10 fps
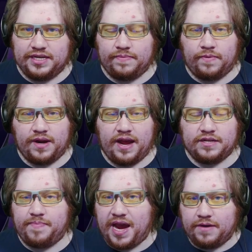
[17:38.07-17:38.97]
Everyone has
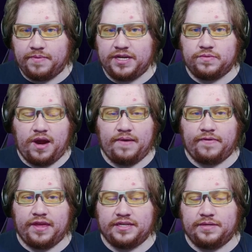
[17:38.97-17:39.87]
bad weeks where
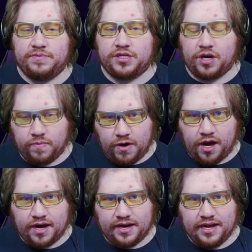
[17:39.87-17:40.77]
everything seems to go
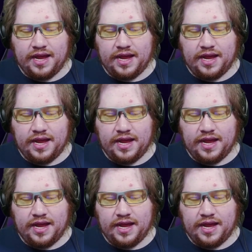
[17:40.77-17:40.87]
wrong.